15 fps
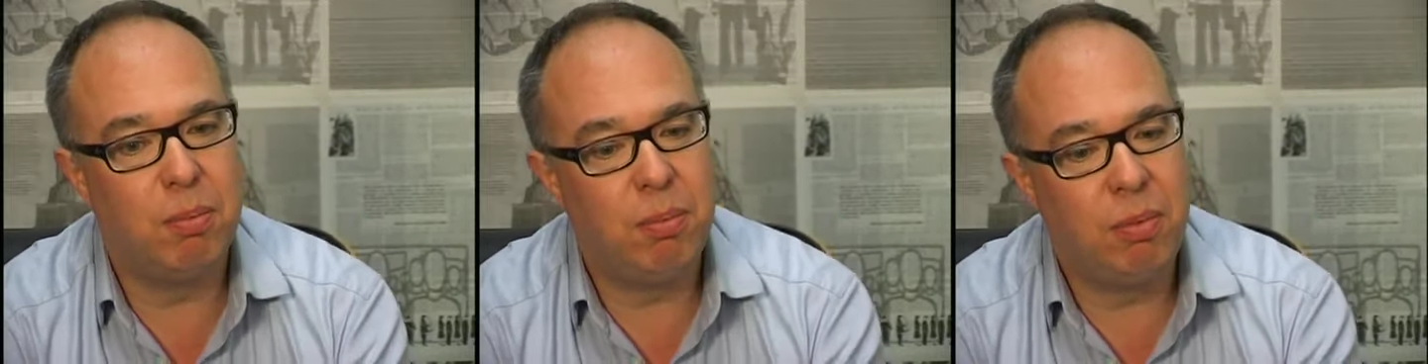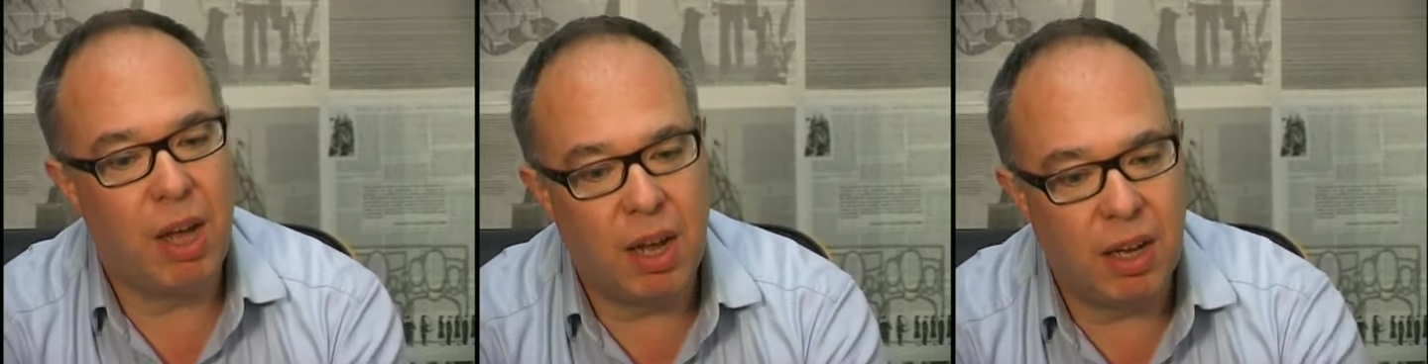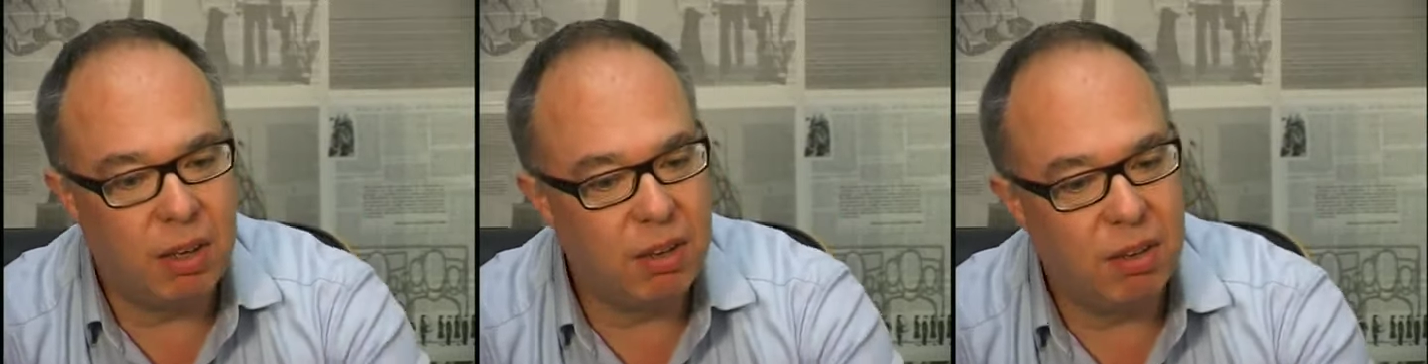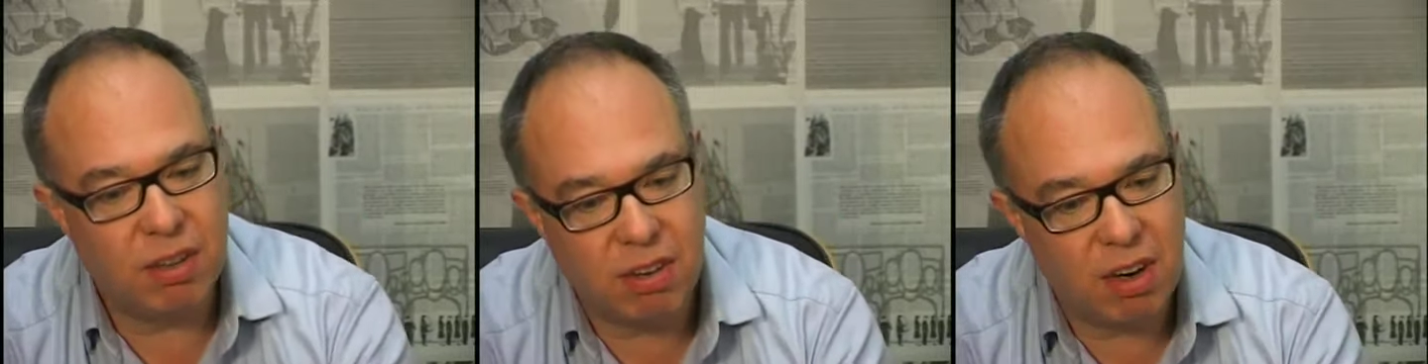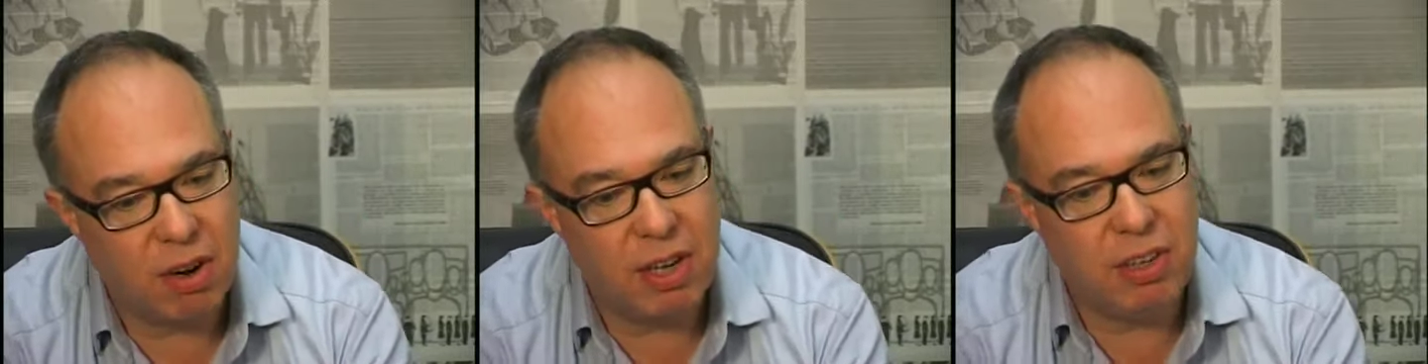young
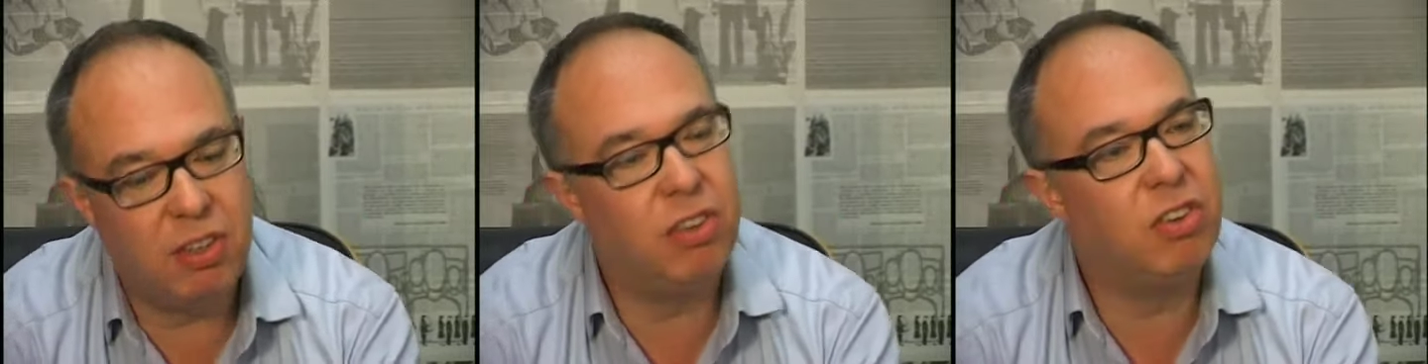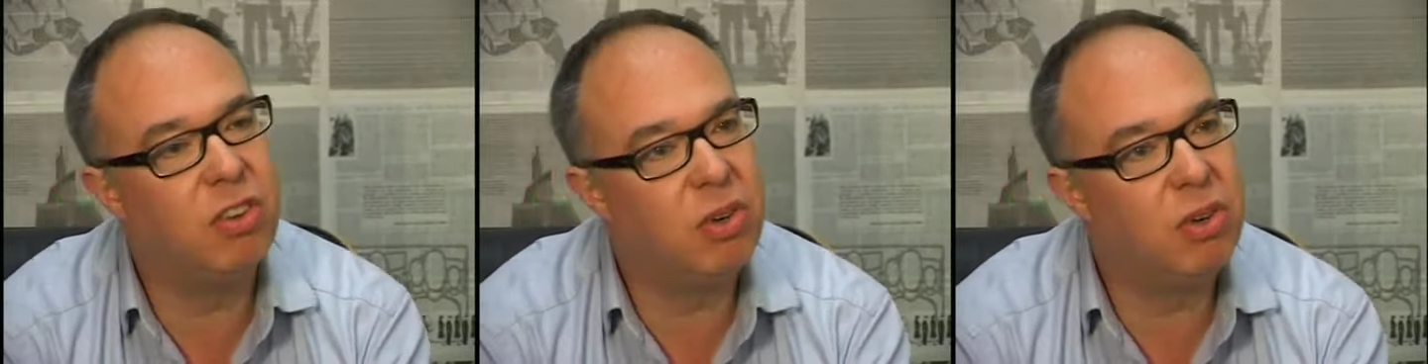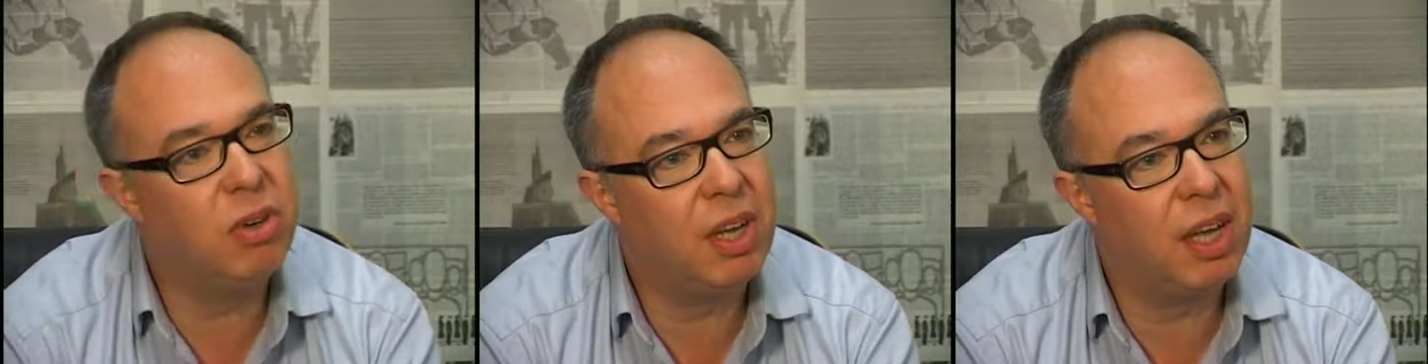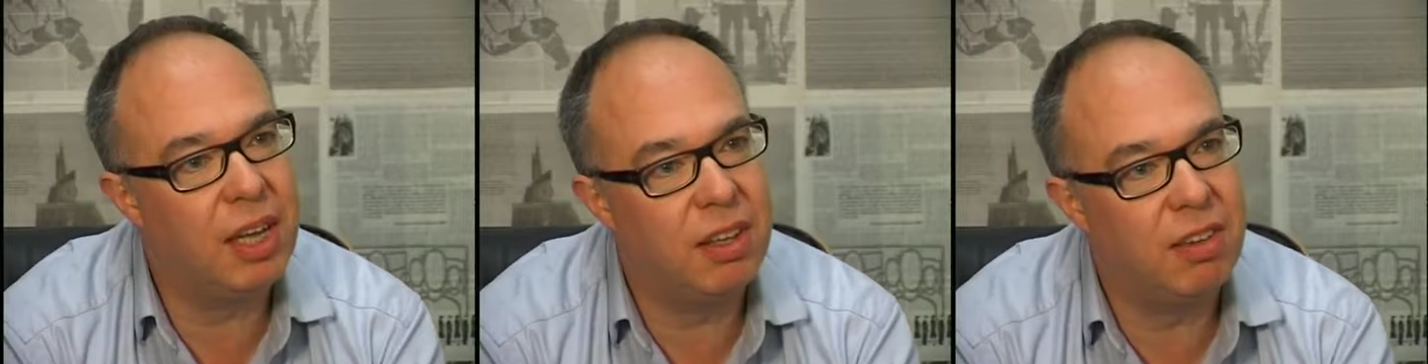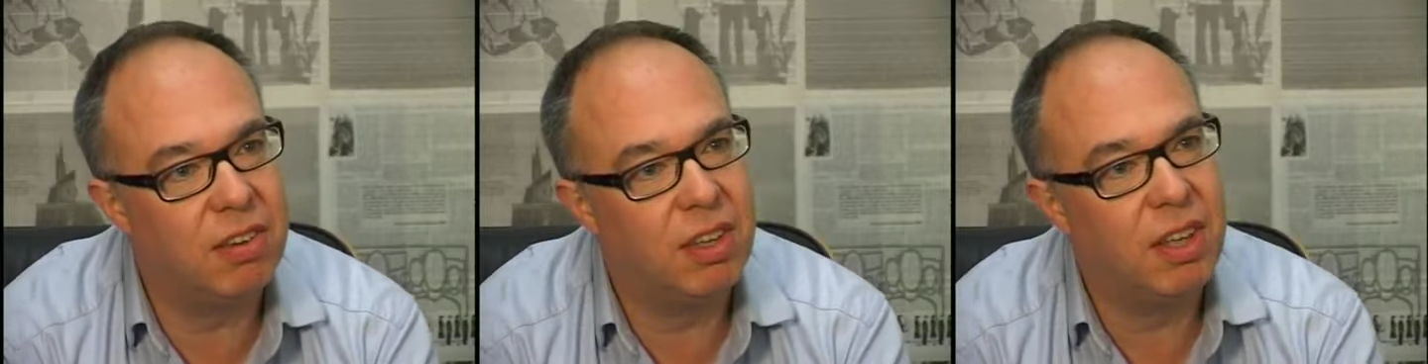Croatian school
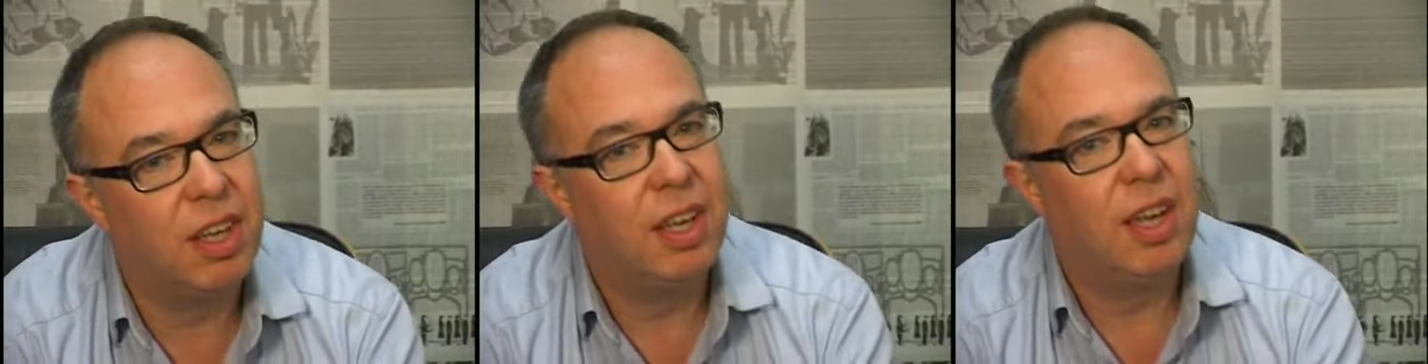kids